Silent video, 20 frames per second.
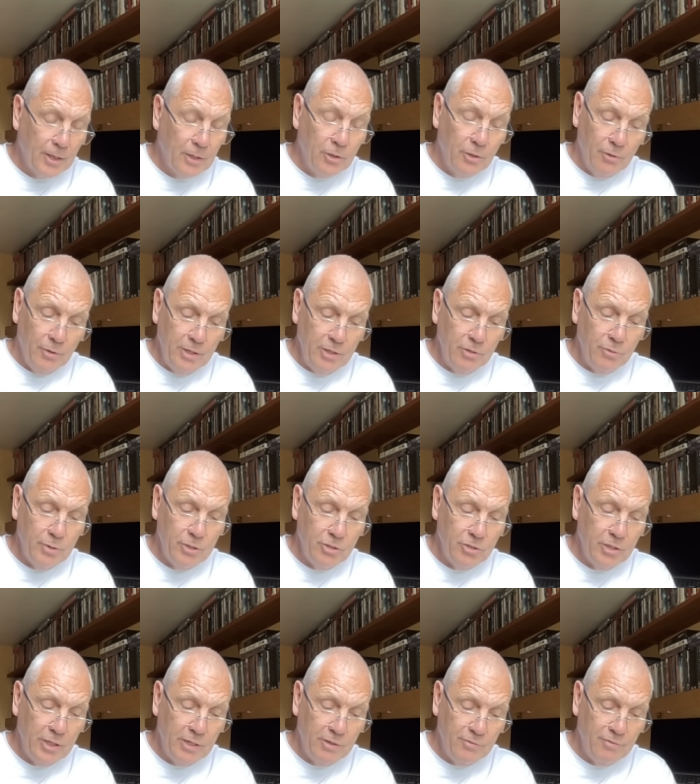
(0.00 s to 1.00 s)
Your
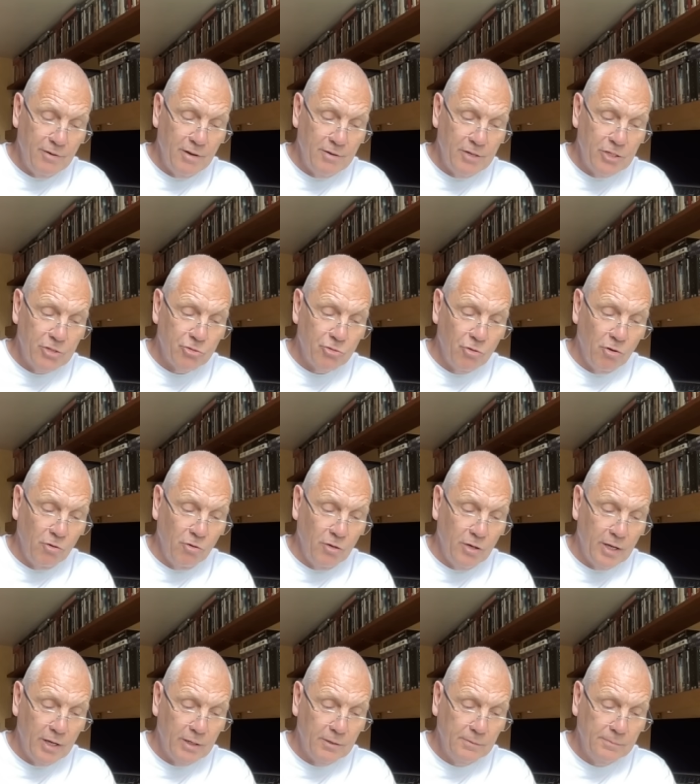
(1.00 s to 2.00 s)
intuition is very strong
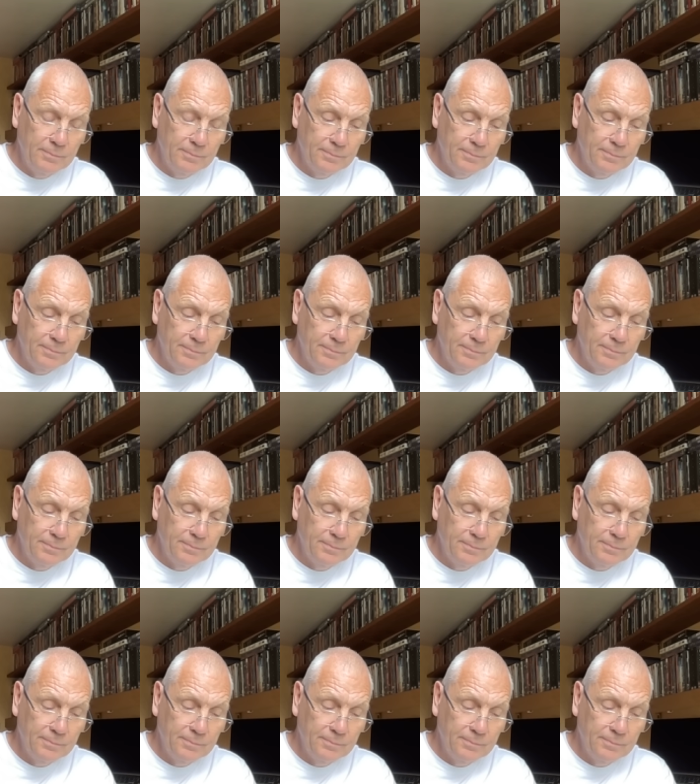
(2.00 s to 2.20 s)
now.